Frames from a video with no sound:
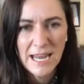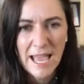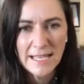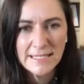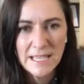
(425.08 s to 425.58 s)

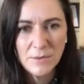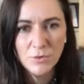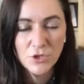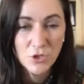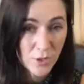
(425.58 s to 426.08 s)
layers that
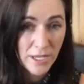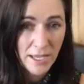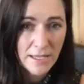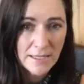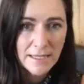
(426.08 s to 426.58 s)
will
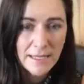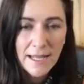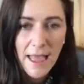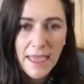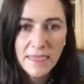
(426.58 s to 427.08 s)
trigger
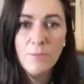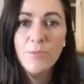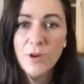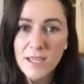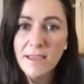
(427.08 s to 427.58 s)
the
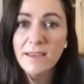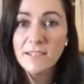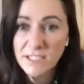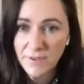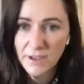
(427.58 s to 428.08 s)
breathing
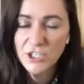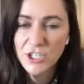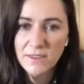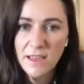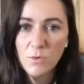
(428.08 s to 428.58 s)

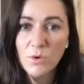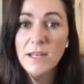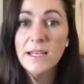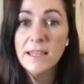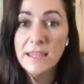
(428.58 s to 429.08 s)
dysfunction that will
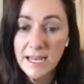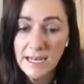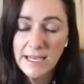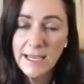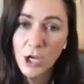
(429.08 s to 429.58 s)
lead then
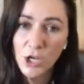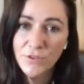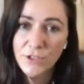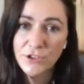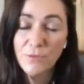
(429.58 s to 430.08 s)
lead
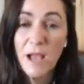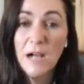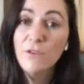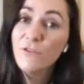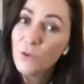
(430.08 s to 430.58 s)
often to
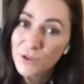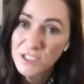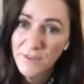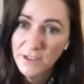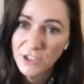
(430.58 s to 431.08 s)
pelvic floor
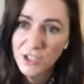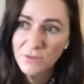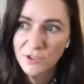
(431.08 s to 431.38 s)
dysfunction,